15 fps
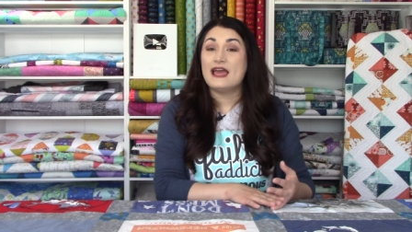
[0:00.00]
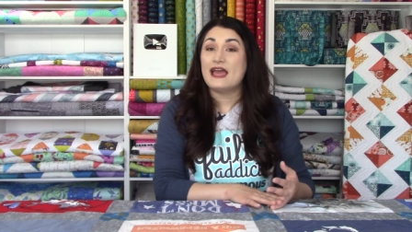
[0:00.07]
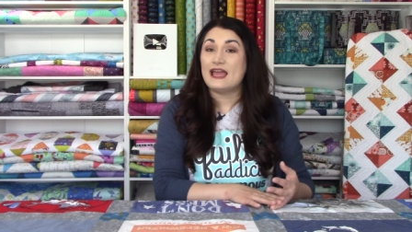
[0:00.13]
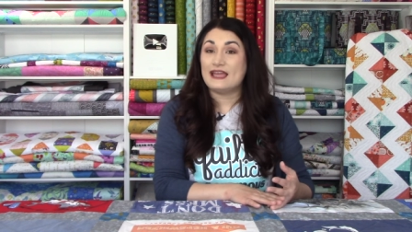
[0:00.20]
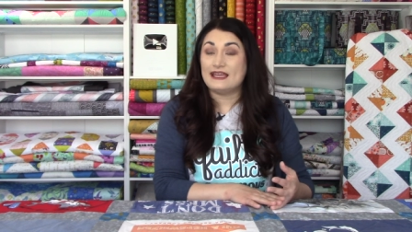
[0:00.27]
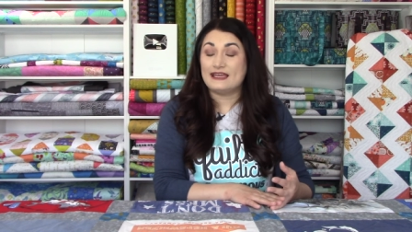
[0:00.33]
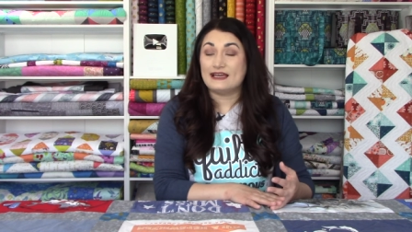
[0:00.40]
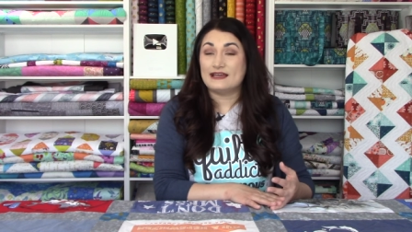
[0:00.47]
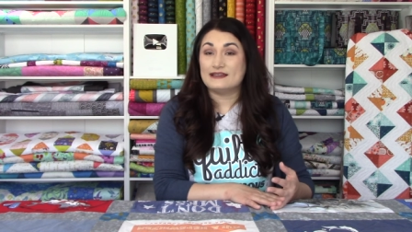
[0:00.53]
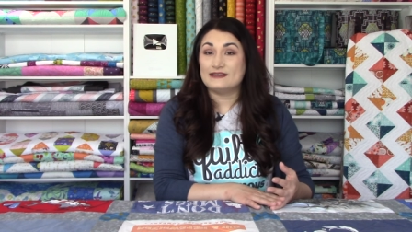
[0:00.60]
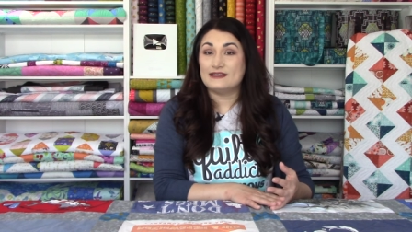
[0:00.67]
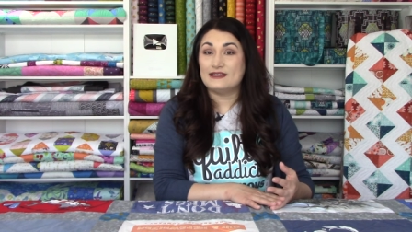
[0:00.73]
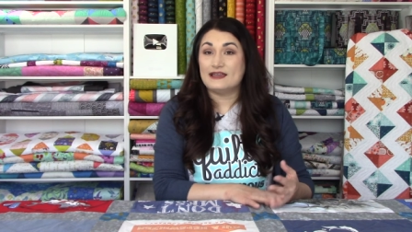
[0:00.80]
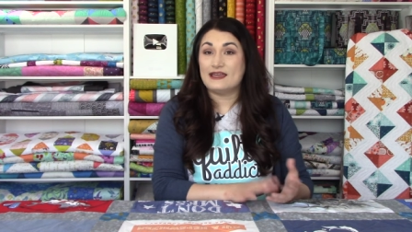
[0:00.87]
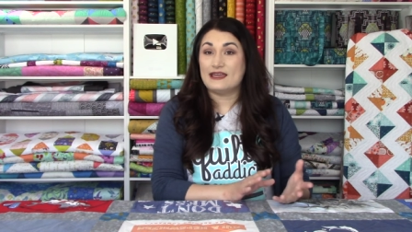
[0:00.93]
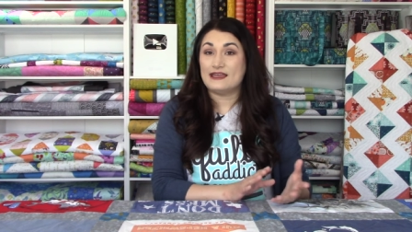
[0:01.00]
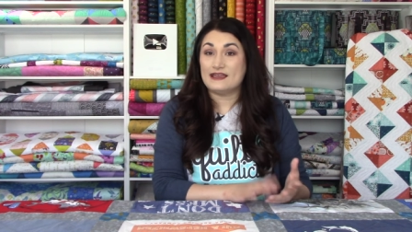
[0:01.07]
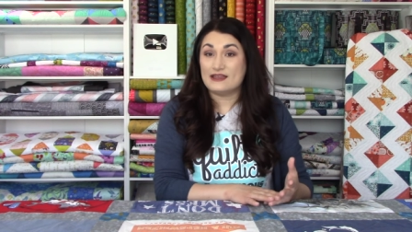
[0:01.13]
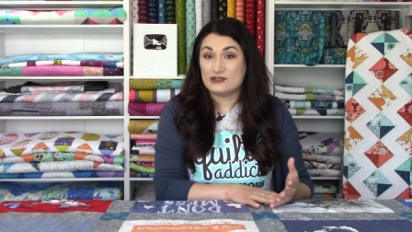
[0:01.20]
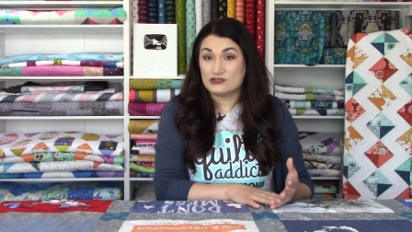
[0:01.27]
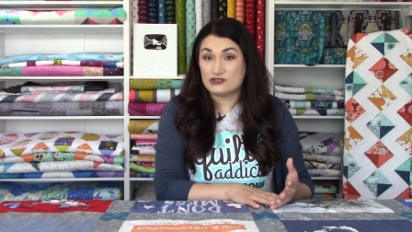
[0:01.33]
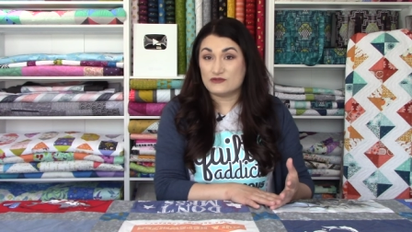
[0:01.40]
and a
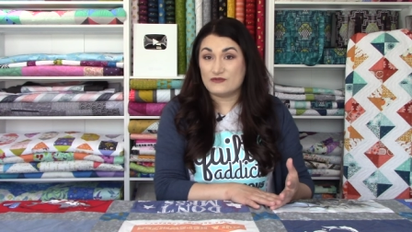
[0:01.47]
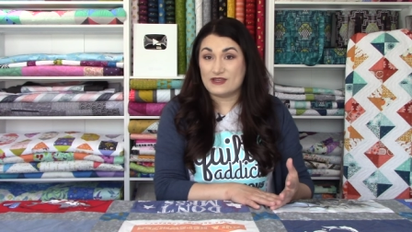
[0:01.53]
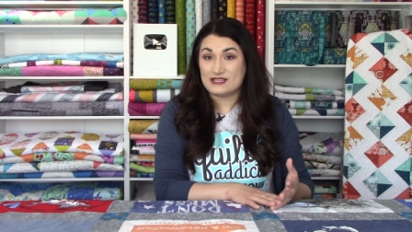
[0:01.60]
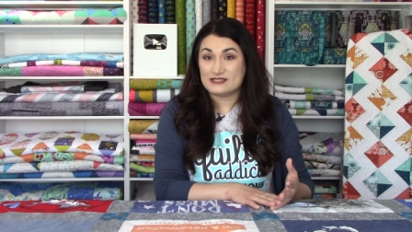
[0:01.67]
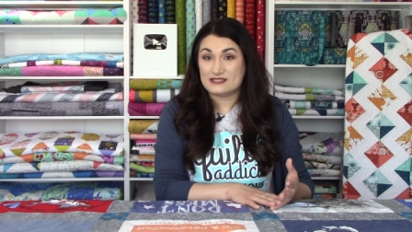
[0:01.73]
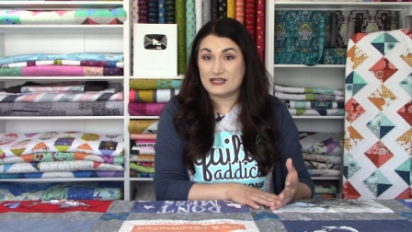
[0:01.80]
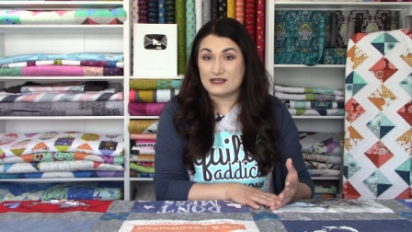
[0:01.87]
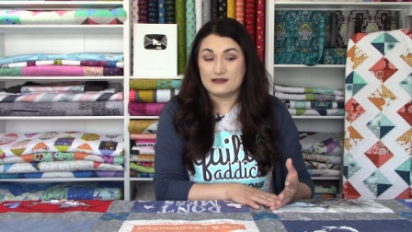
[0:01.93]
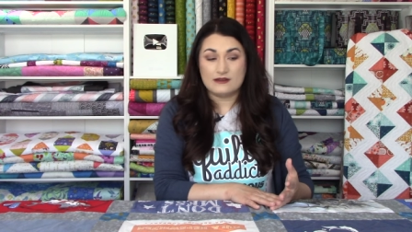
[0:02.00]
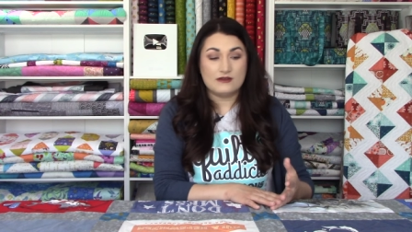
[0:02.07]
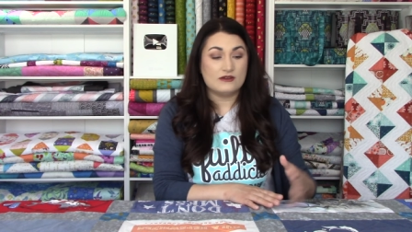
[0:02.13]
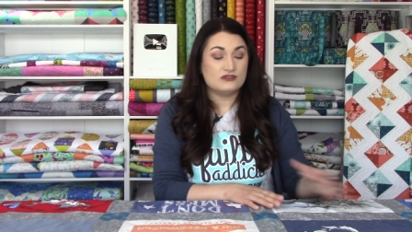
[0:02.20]
interfacing